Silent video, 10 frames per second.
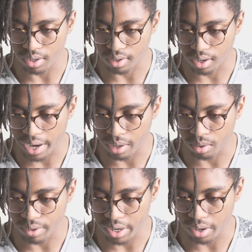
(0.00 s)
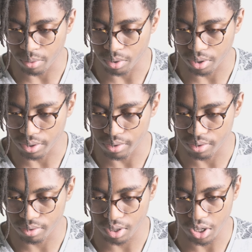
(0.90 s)
light over here with all
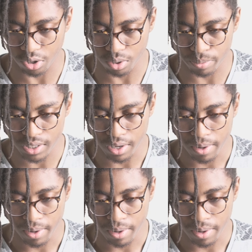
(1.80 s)
these cubes.